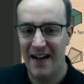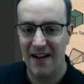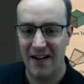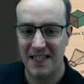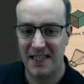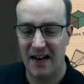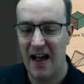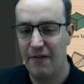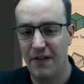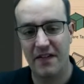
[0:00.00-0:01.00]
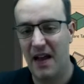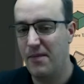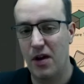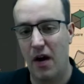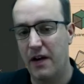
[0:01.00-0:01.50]
and I still have the
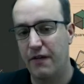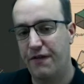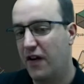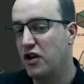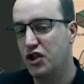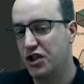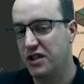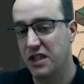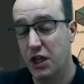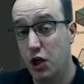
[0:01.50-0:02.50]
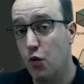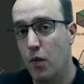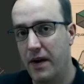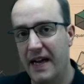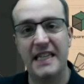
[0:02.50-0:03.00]
same kind of functions that you
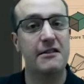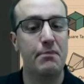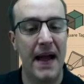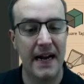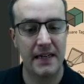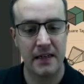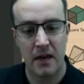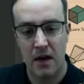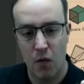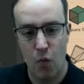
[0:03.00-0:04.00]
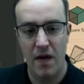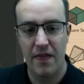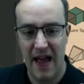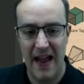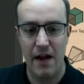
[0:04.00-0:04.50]
would expect
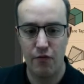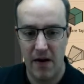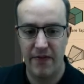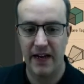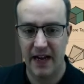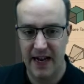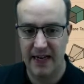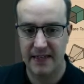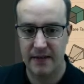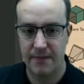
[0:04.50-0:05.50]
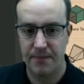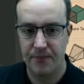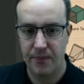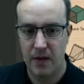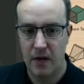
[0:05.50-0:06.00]
with a Revit connector.
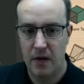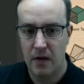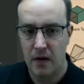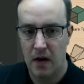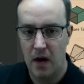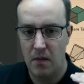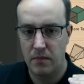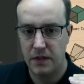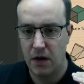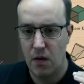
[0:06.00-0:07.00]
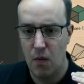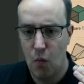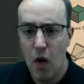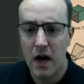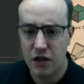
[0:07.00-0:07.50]
So
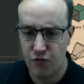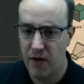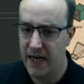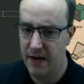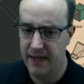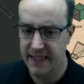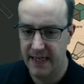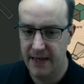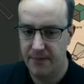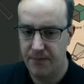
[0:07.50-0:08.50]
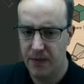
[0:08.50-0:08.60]
works really nicely.